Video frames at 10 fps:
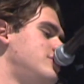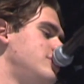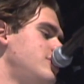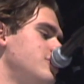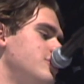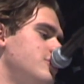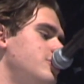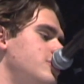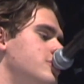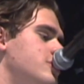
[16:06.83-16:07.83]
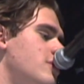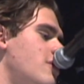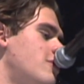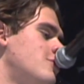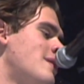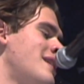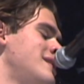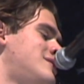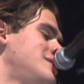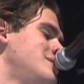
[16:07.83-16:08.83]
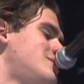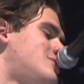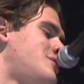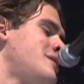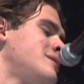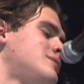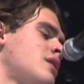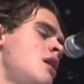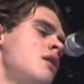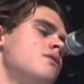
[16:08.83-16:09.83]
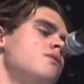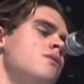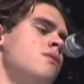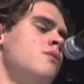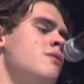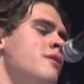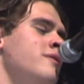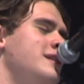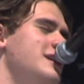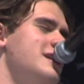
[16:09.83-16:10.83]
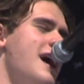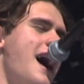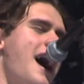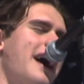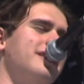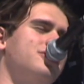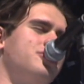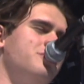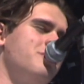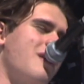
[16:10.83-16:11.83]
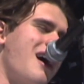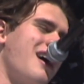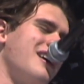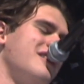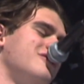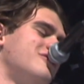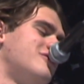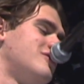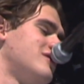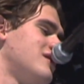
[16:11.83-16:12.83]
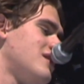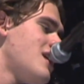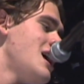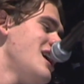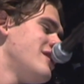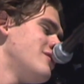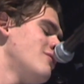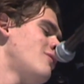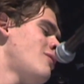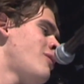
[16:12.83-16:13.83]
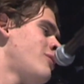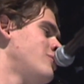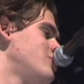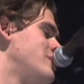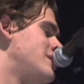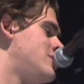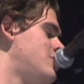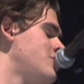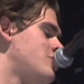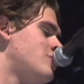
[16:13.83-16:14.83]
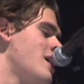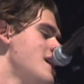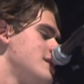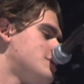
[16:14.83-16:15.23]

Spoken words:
do you always insist on the extra mile? And all we do is